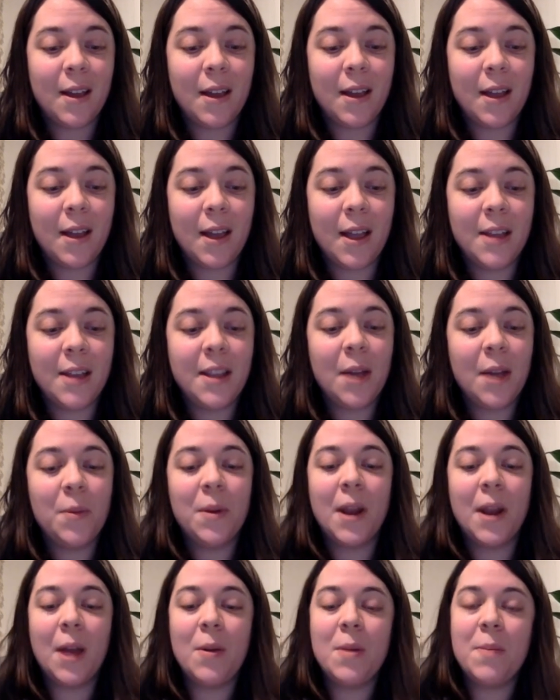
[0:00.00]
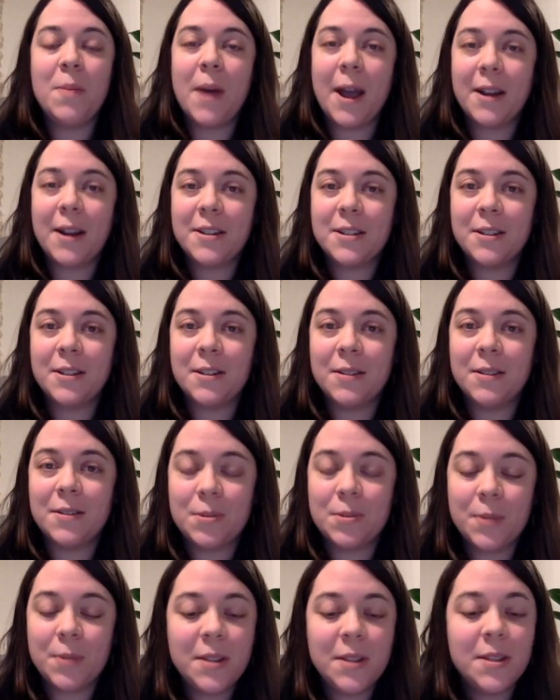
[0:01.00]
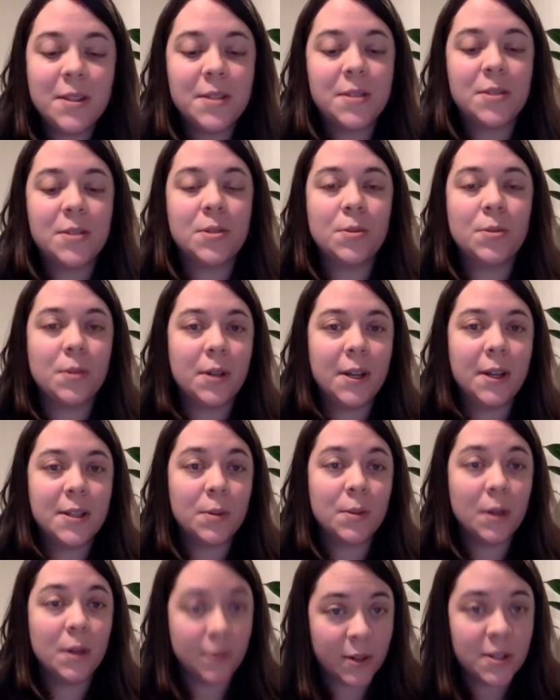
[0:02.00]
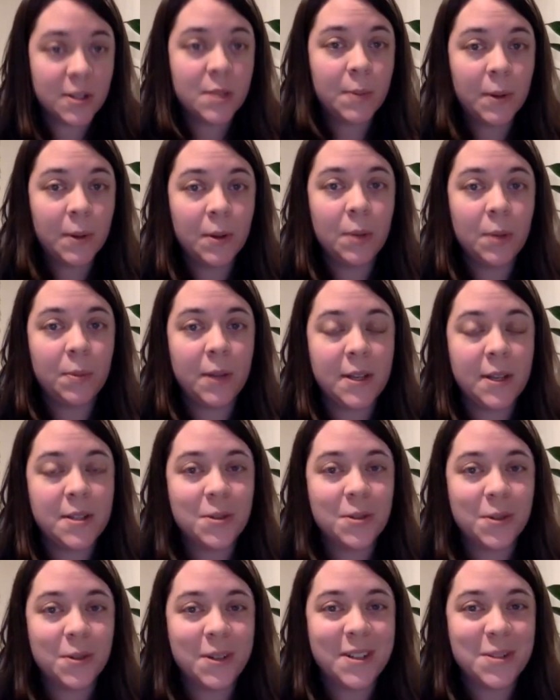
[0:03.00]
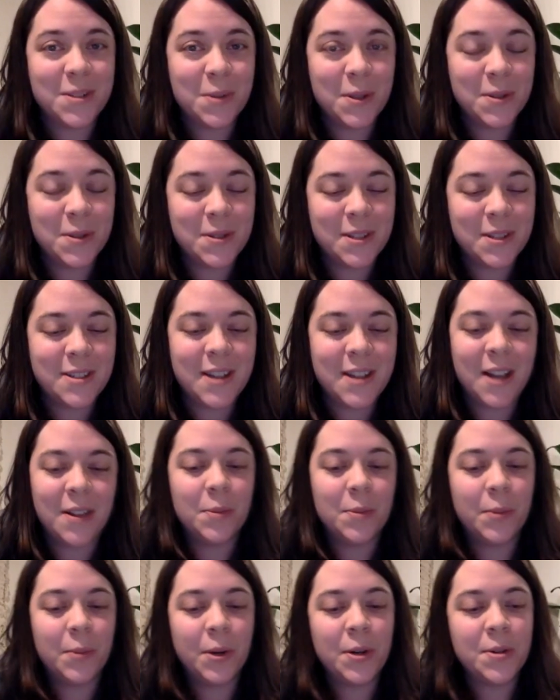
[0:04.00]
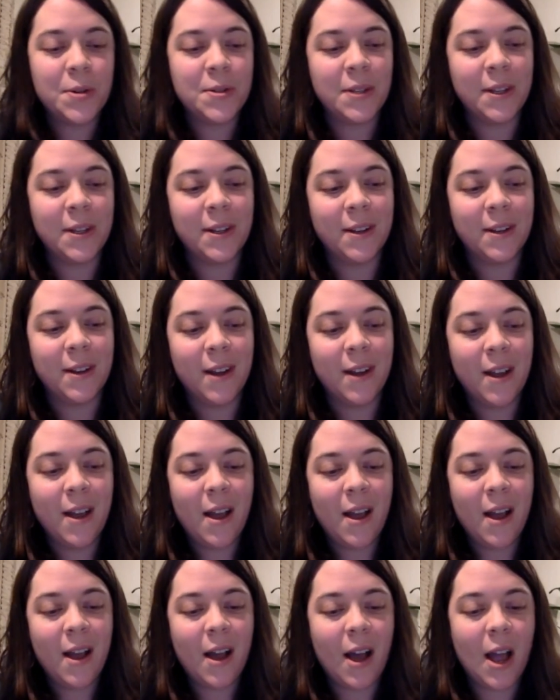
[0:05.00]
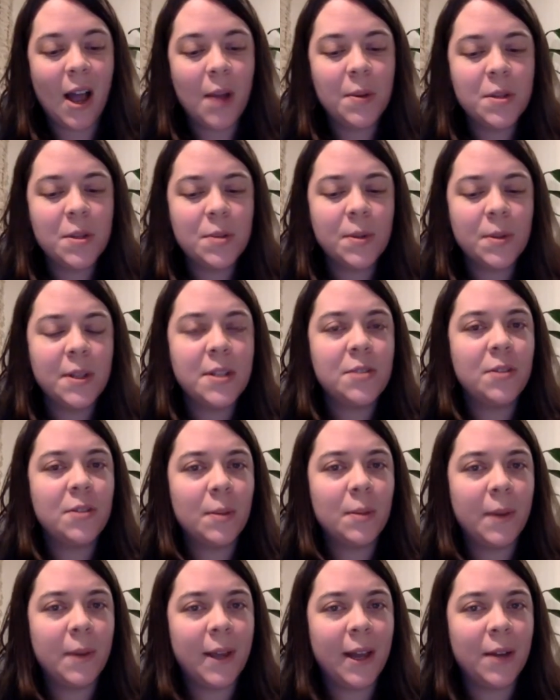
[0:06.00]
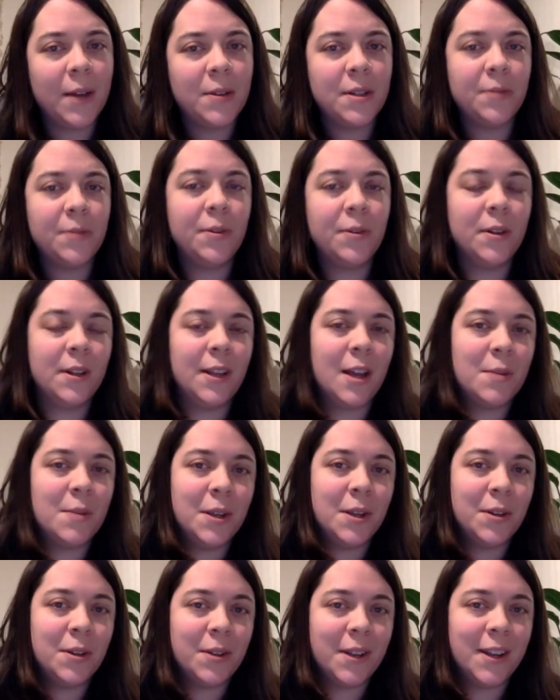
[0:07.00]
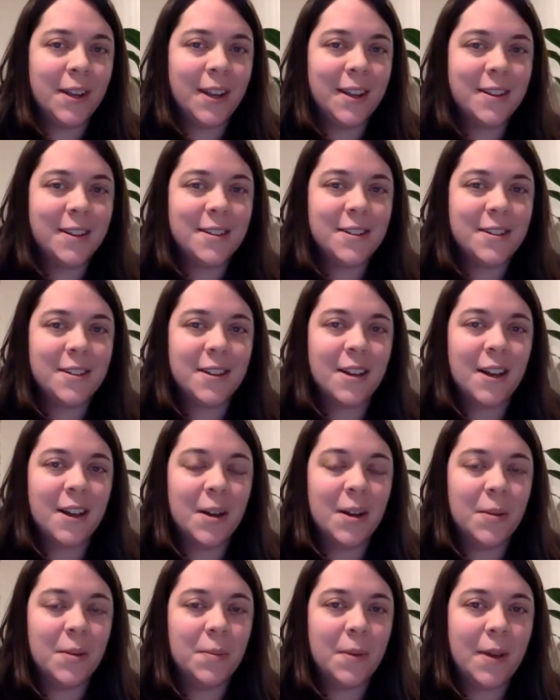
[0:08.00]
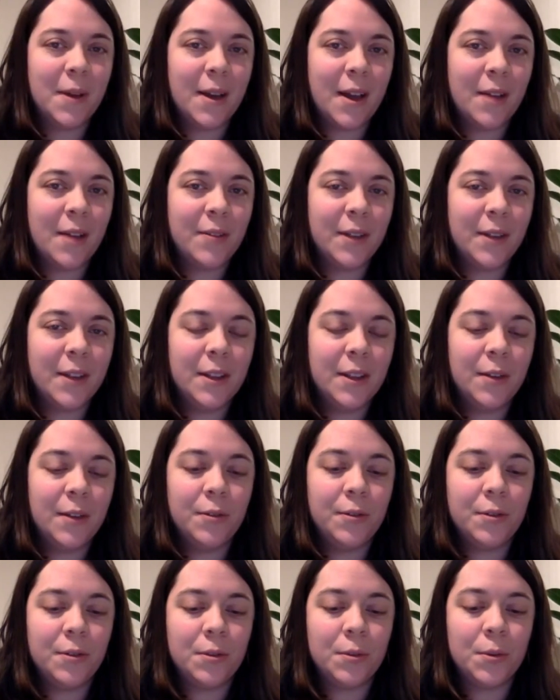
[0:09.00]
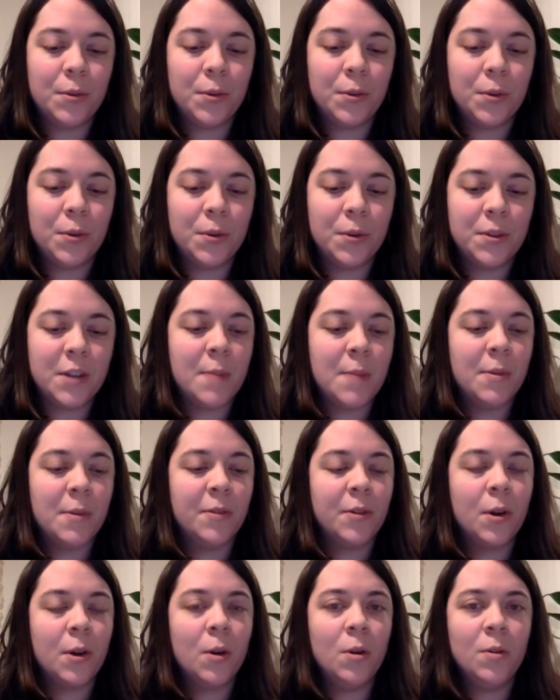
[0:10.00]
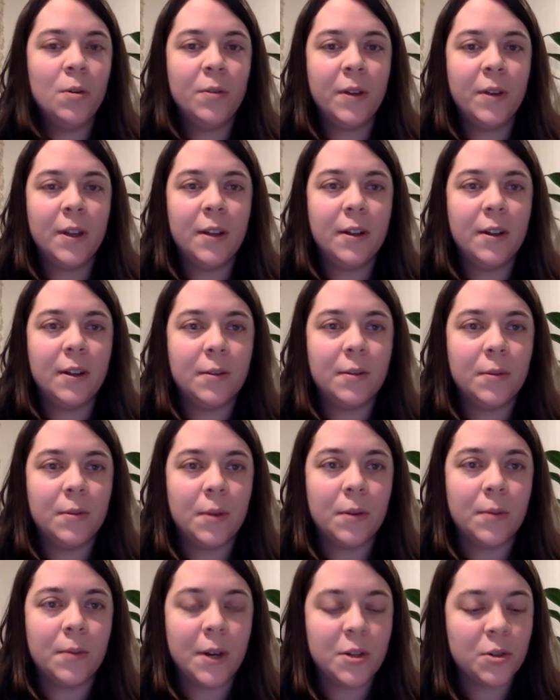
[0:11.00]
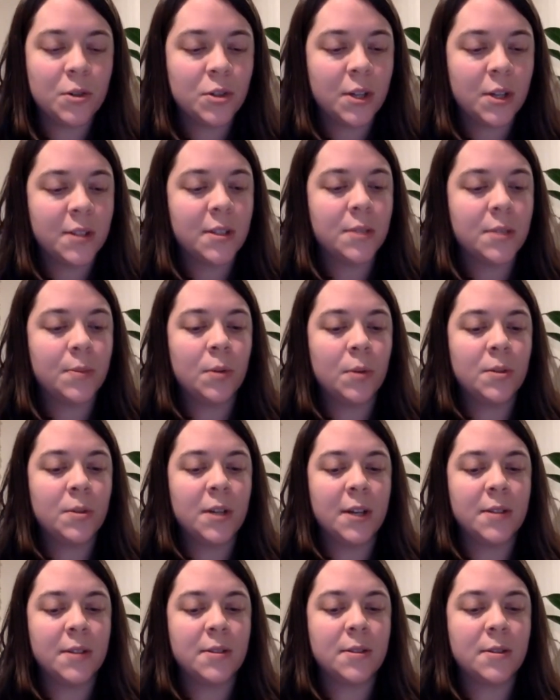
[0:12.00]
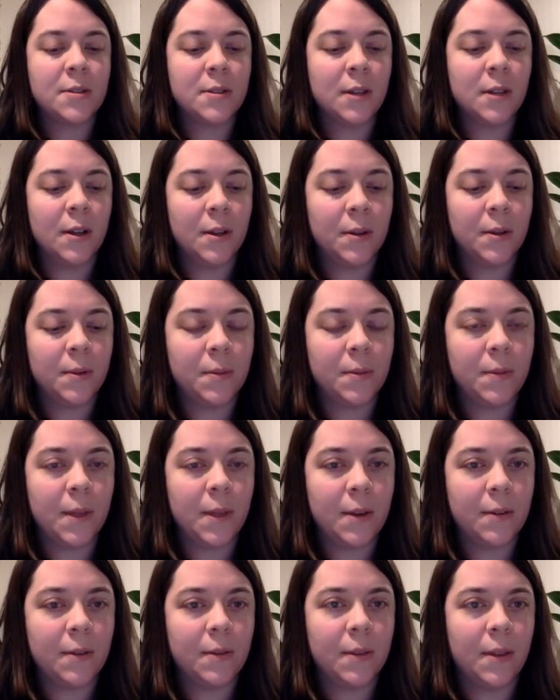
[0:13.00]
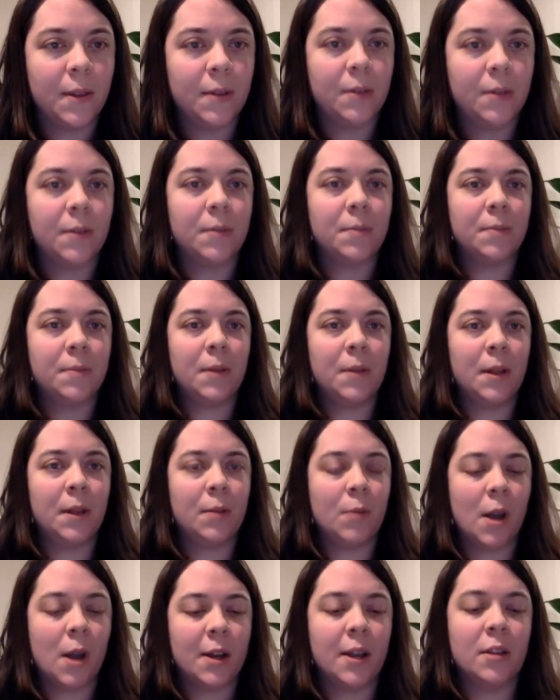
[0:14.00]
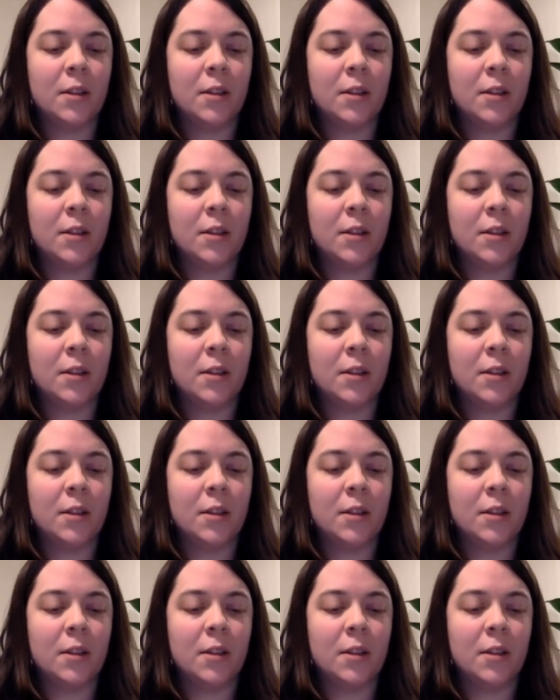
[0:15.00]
And yet when I went back to read this story, it's one of our spirit place stories we used to tell in person, I was really struck by how differently I'm hearing it, having lived through the time of COVID and racial justice protests that are really rocking the